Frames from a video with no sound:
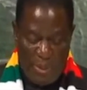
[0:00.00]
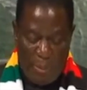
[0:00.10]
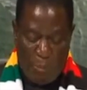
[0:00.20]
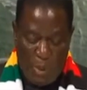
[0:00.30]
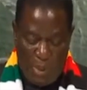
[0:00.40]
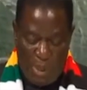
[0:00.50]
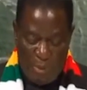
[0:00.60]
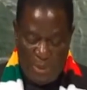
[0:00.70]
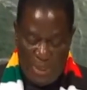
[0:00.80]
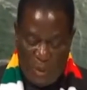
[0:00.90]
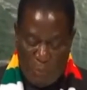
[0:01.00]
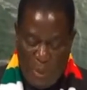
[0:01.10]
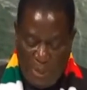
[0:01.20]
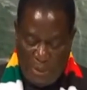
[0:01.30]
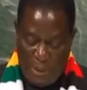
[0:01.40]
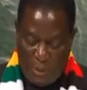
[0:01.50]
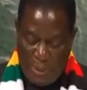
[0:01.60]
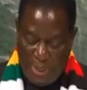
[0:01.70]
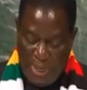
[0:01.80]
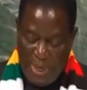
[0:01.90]
The program is expected to
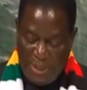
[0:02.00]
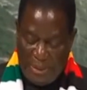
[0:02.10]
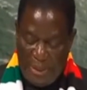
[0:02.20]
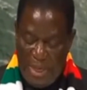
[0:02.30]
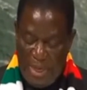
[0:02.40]
create